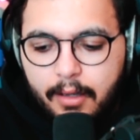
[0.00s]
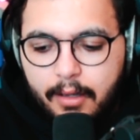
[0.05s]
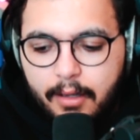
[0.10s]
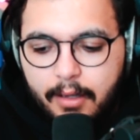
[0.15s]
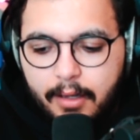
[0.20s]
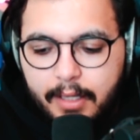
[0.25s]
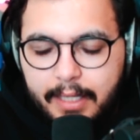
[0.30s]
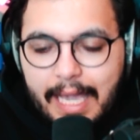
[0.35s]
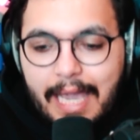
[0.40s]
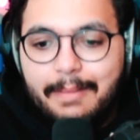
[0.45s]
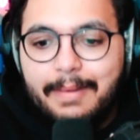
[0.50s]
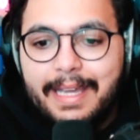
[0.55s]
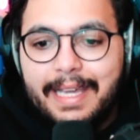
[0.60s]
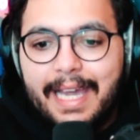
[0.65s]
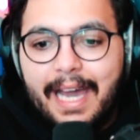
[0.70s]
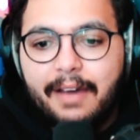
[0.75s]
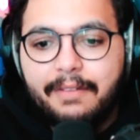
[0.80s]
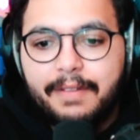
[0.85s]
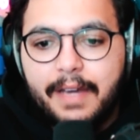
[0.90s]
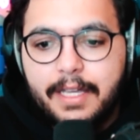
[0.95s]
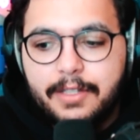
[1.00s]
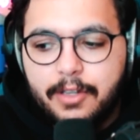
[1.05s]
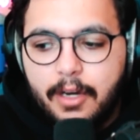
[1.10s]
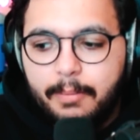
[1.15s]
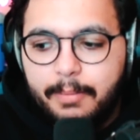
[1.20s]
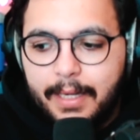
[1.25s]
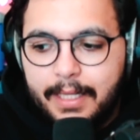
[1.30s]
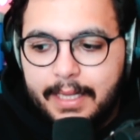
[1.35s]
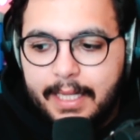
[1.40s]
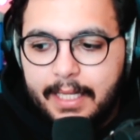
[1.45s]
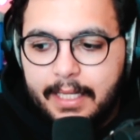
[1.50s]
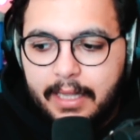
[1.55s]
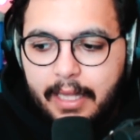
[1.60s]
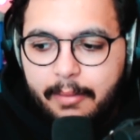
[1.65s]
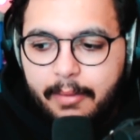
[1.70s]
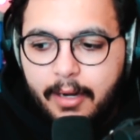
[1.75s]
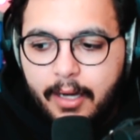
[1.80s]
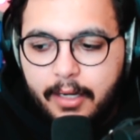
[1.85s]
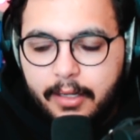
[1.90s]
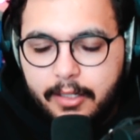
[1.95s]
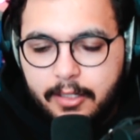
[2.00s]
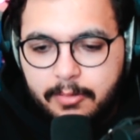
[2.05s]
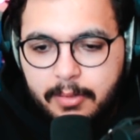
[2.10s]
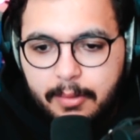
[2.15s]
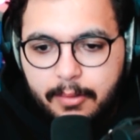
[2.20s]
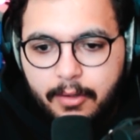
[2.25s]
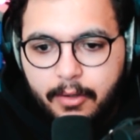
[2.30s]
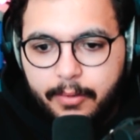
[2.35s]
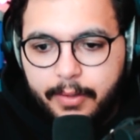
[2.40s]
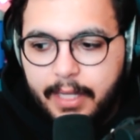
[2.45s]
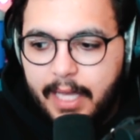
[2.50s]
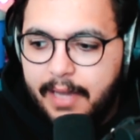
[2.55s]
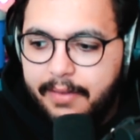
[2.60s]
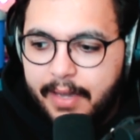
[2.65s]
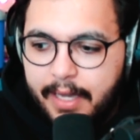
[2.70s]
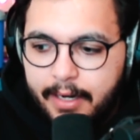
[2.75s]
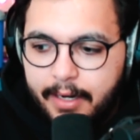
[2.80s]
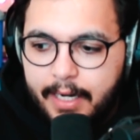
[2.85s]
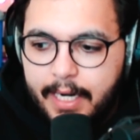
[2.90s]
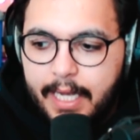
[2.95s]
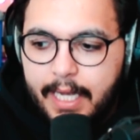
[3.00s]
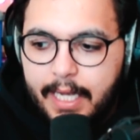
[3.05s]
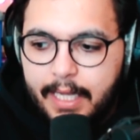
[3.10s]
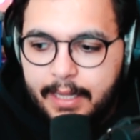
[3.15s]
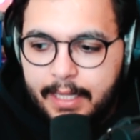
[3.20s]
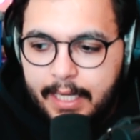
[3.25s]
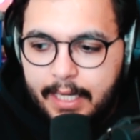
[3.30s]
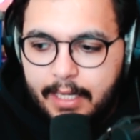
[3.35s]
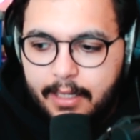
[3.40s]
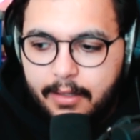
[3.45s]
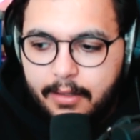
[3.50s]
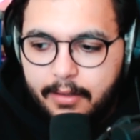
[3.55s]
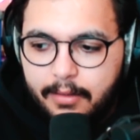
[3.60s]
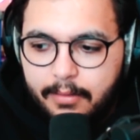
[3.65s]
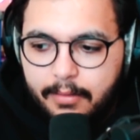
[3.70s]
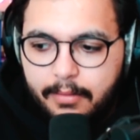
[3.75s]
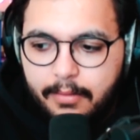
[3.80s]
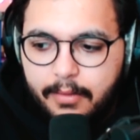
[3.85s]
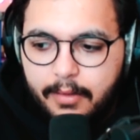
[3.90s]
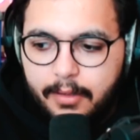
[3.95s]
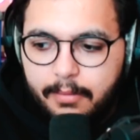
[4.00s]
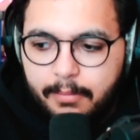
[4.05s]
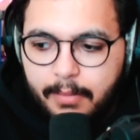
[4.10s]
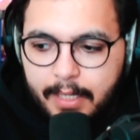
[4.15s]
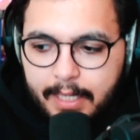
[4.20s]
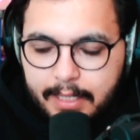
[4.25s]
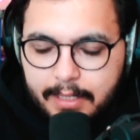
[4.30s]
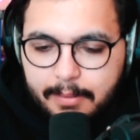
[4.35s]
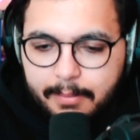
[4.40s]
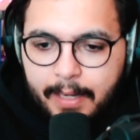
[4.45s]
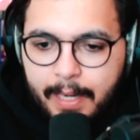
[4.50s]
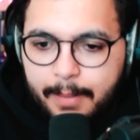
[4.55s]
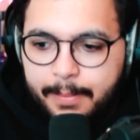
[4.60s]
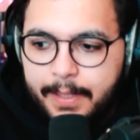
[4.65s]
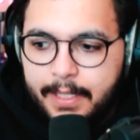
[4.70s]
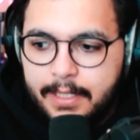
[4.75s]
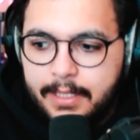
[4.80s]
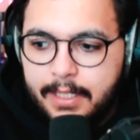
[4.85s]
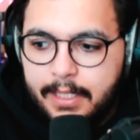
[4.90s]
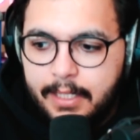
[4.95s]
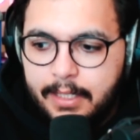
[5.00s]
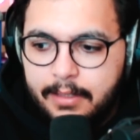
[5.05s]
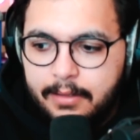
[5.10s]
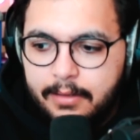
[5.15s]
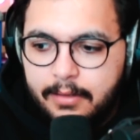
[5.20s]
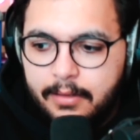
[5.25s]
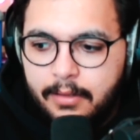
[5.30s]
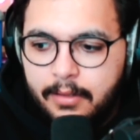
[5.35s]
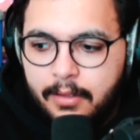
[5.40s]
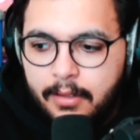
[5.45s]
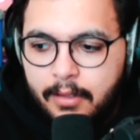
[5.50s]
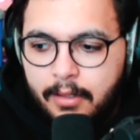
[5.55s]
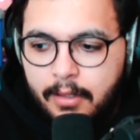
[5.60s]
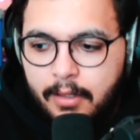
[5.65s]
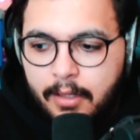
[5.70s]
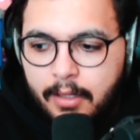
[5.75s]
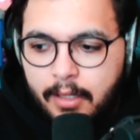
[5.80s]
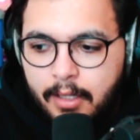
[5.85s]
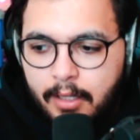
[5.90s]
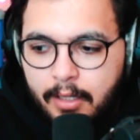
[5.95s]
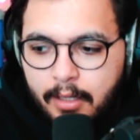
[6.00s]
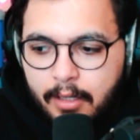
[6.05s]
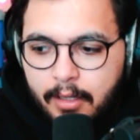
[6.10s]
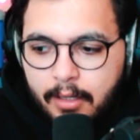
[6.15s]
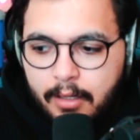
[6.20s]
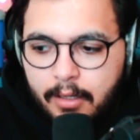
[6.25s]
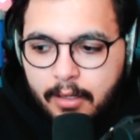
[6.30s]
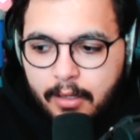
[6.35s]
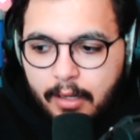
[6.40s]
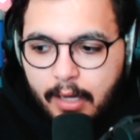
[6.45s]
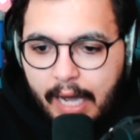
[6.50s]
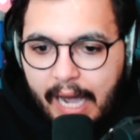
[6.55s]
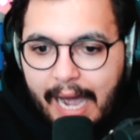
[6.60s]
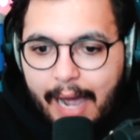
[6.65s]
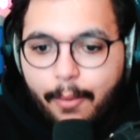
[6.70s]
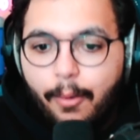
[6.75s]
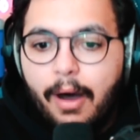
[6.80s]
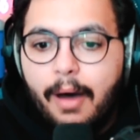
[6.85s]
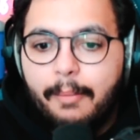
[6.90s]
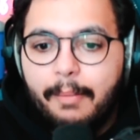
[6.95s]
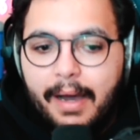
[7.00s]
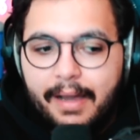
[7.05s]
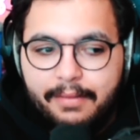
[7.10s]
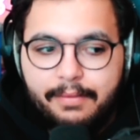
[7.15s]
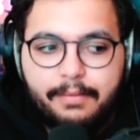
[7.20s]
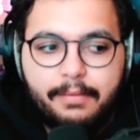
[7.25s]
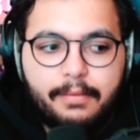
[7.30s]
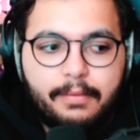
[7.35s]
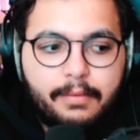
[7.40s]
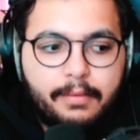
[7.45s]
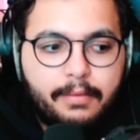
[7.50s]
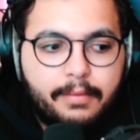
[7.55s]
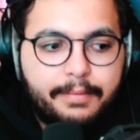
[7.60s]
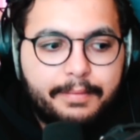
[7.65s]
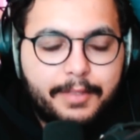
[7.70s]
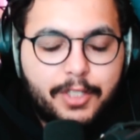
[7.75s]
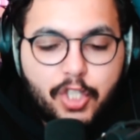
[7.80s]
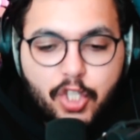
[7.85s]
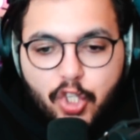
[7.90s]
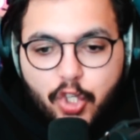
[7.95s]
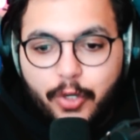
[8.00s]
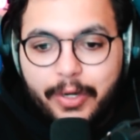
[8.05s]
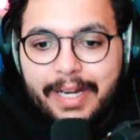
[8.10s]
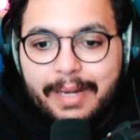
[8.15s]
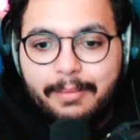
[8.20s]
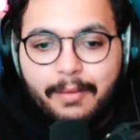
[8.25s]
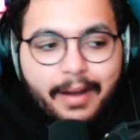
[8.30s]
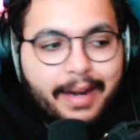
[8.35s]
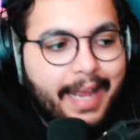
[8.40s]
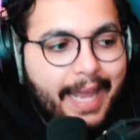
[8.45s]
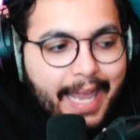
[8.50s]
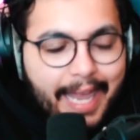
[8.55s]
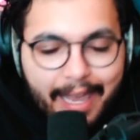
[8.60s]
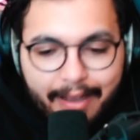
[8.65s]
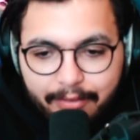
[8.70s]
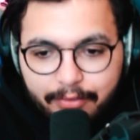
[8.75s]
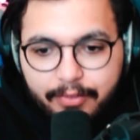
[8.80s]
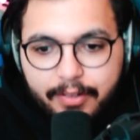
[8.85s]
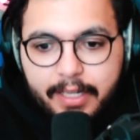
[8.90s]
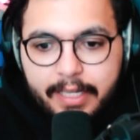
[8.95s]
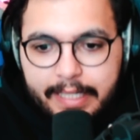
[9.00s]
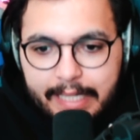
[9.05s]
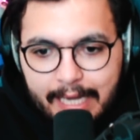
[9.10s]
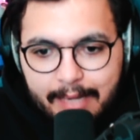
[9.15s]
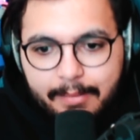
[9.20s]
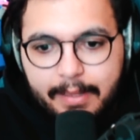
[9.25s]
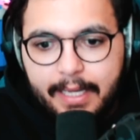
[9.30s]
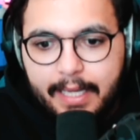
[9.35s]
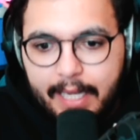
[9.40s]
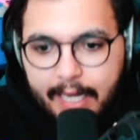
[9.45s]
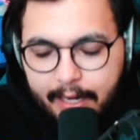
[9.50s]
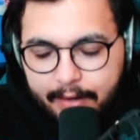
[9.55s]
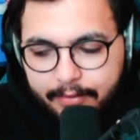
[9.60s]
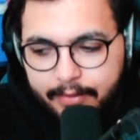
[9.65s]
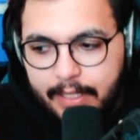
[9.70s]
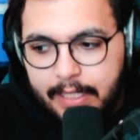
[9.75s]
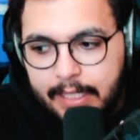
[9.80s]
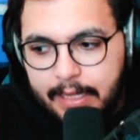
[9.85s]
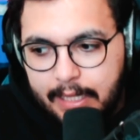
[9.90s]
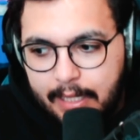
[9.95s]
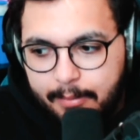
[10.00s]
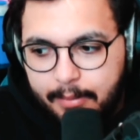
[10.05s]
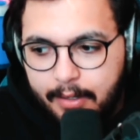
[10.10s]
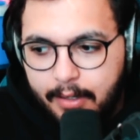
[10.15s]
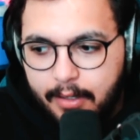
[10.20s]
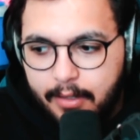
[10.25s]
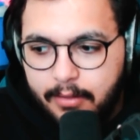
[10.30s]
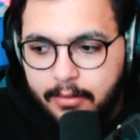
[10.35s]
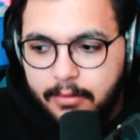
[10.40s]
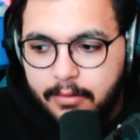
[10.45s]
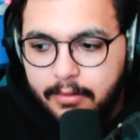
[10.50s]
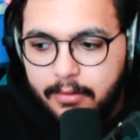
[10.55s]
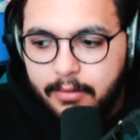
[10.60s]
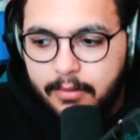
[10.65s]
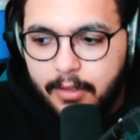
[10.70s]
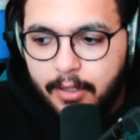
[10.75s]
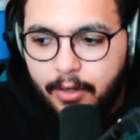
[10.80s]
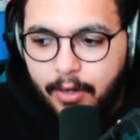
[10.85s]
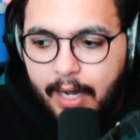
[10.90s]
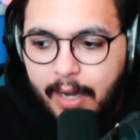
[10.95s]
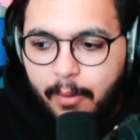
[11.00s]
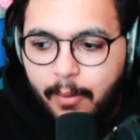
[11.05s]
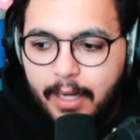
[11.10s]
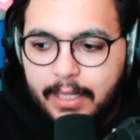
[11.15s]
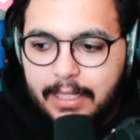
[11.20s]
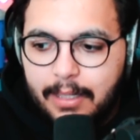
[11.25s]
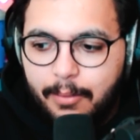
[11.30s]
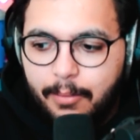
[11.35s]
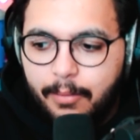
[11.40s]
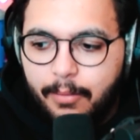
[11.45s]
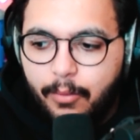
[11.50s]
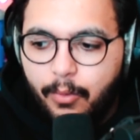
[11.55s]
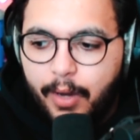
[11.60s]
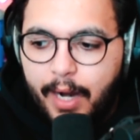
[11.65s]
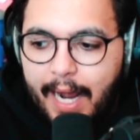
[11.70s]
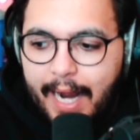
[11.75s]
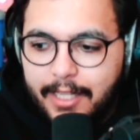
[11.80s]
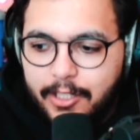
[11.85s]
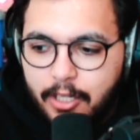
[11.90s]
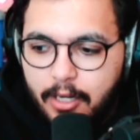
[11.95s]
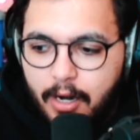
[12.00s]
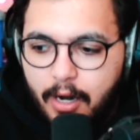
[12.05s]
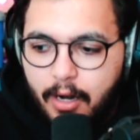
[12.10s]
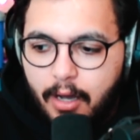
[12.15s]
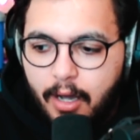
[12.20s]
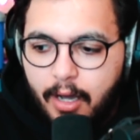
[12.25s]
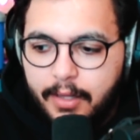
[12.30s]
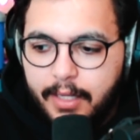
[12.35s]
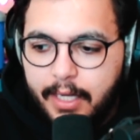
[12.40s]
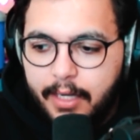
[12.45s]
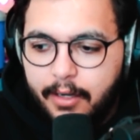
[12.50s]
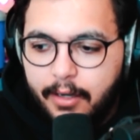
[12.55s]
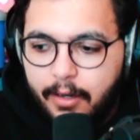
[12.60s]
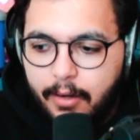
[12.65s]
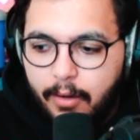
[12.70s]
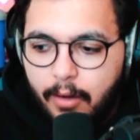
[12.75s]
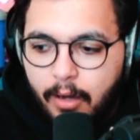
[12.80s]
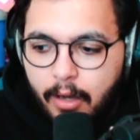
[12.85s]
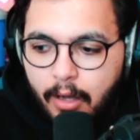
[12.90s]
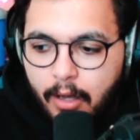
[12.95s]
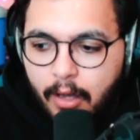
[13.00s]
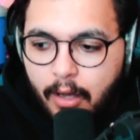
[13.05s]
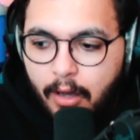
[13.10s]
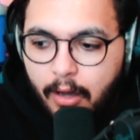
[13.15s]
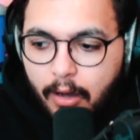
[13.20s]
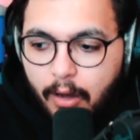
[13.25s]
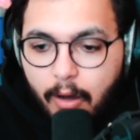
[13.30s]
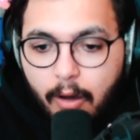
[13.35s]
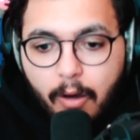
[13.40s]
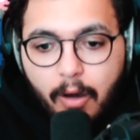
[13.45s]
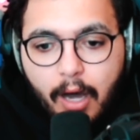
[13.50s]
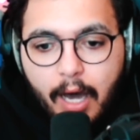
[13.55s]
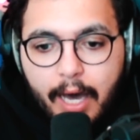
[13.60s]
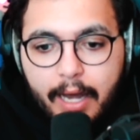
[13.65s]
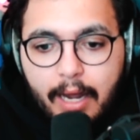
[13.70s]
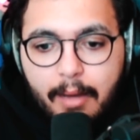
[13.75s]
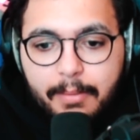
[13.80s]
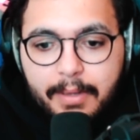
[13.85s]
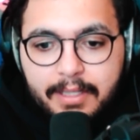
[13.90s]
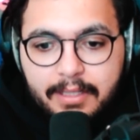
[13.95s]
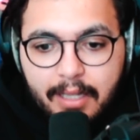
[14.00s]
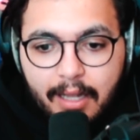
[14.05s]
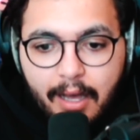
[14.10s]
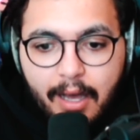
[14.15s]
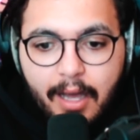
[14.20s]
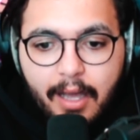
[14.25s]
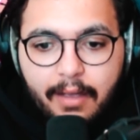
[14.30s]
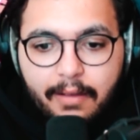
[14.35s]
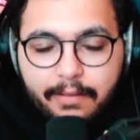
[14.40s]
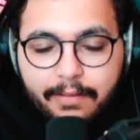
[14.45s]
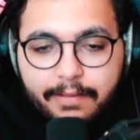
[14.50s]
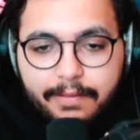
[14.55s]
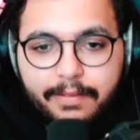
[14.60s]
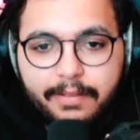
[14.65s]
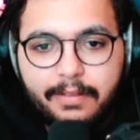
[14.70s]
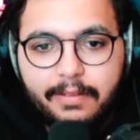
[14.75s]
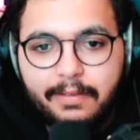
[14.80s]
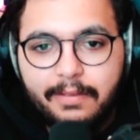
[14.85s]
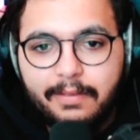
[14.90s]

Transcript: Gaming cafes are a big thing in Lebanon because people don't really have internet and like money to buy PCs. I want my stream on every gaming cafe in Lebanon. You know, I want them, when I turn it on, they go, "Oh, Arab is live."